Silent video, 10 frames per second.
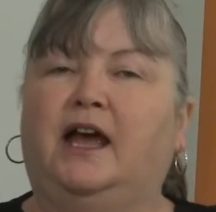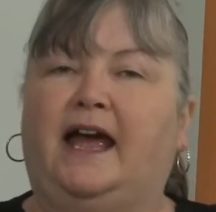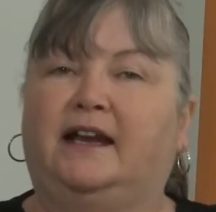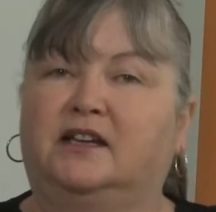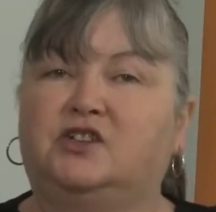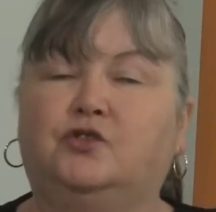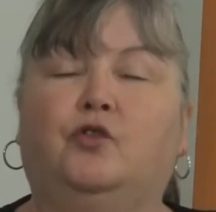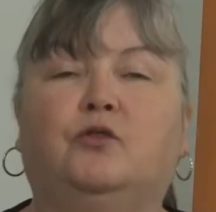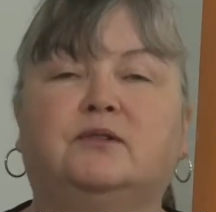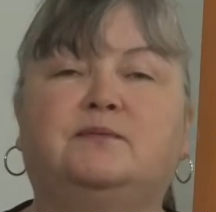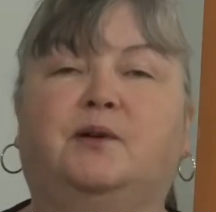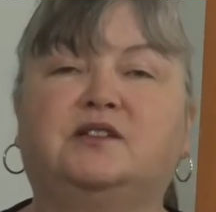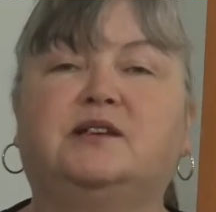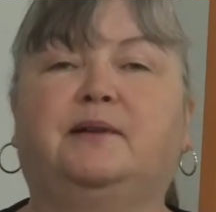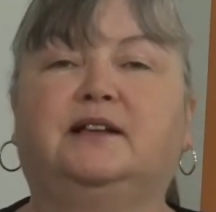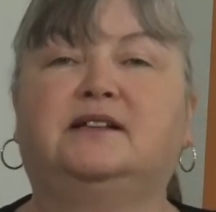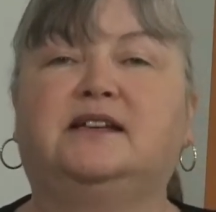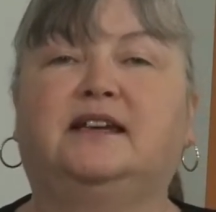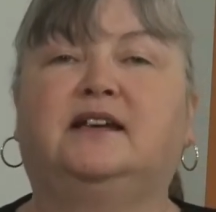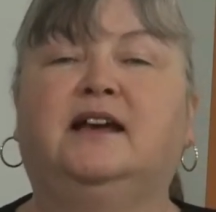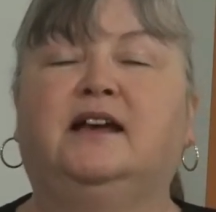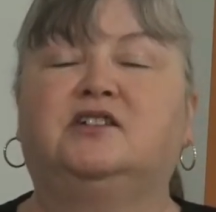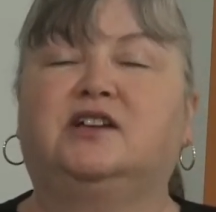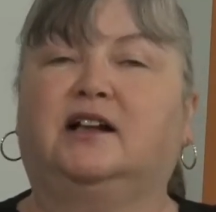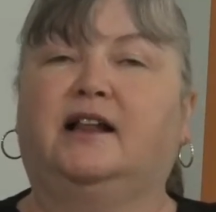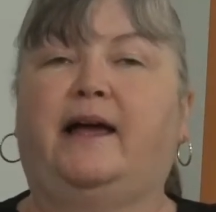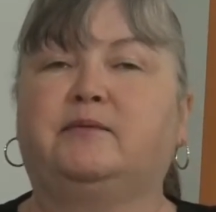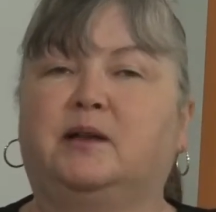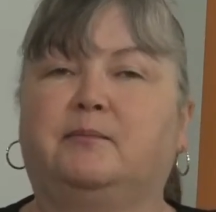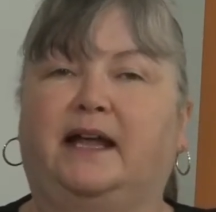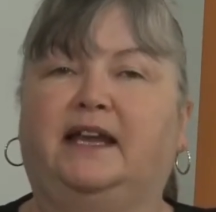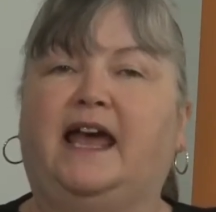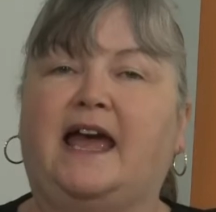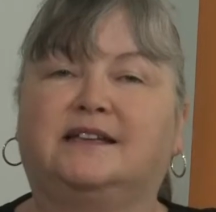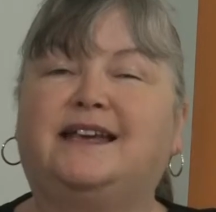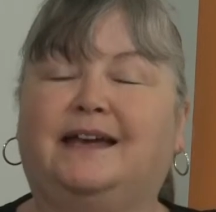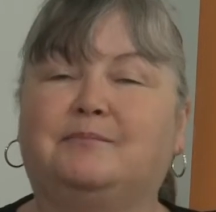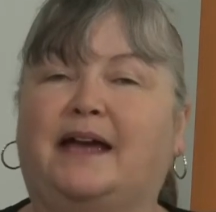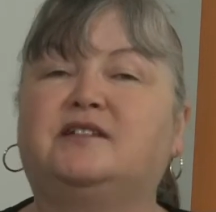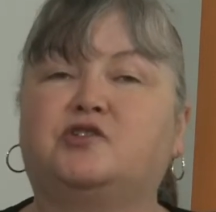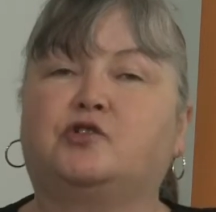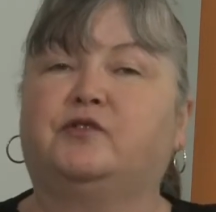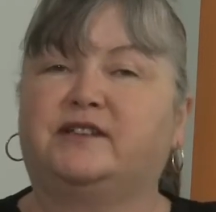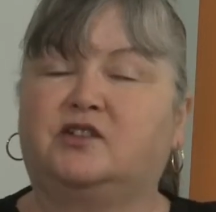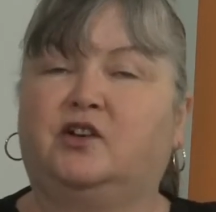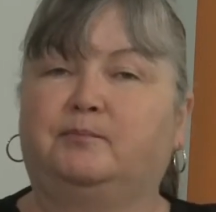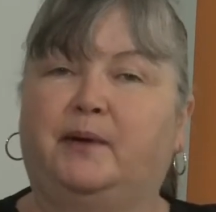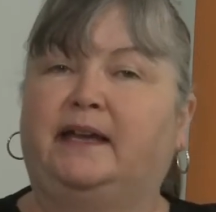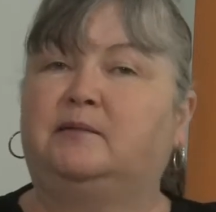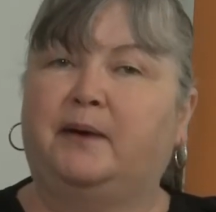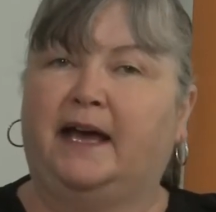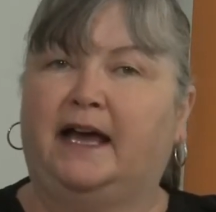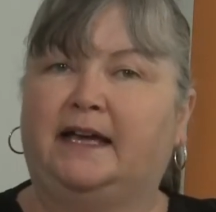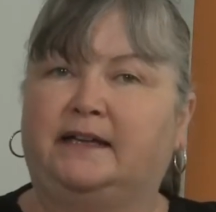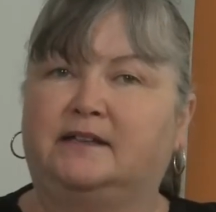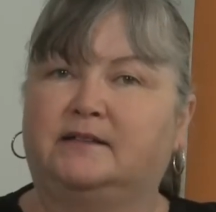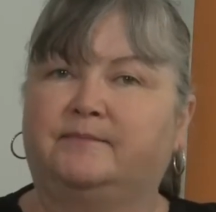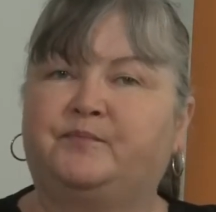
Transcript: and it's your responsibility to claim the money and make sure it's been paid.